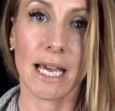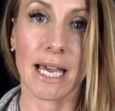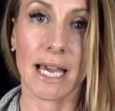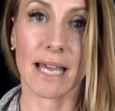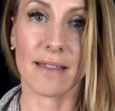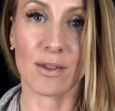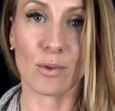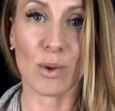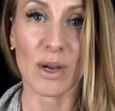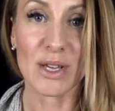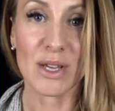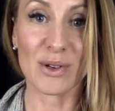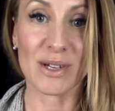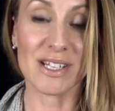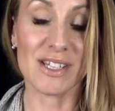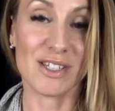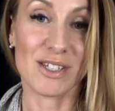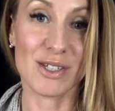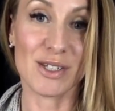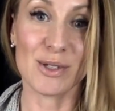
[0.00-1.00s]
And then what you
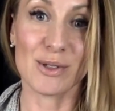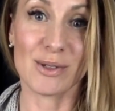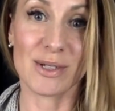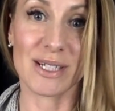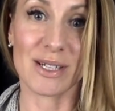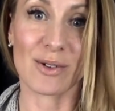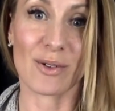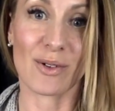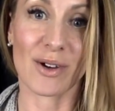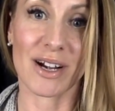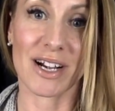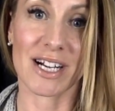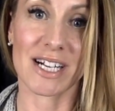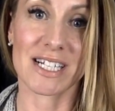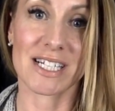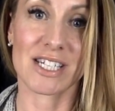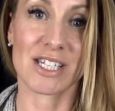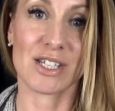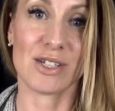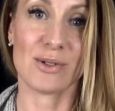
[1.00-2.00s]
can do in
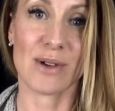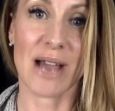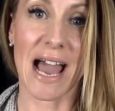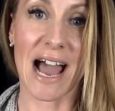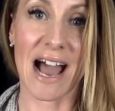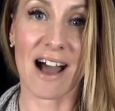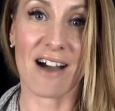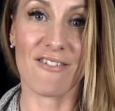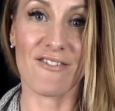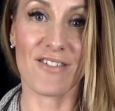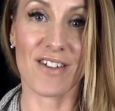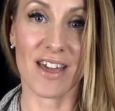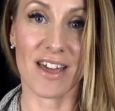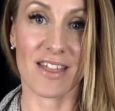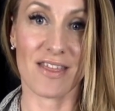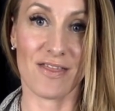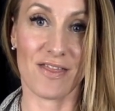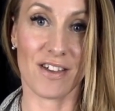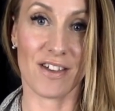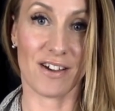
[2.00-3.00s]
order to have
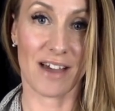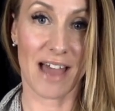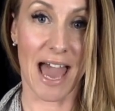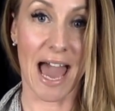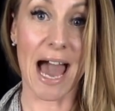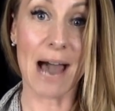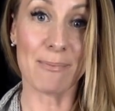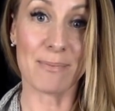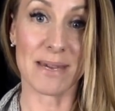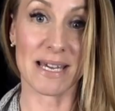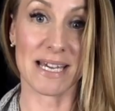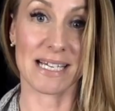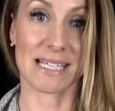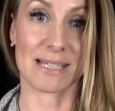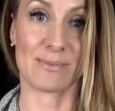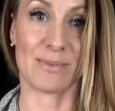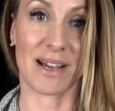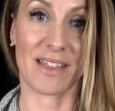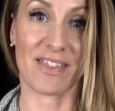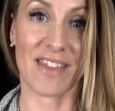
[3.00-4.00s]
the
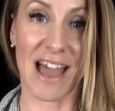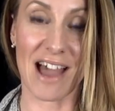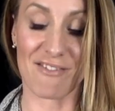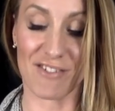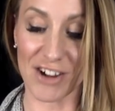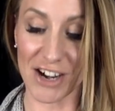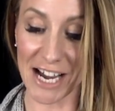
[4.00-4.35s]
happiest month ever.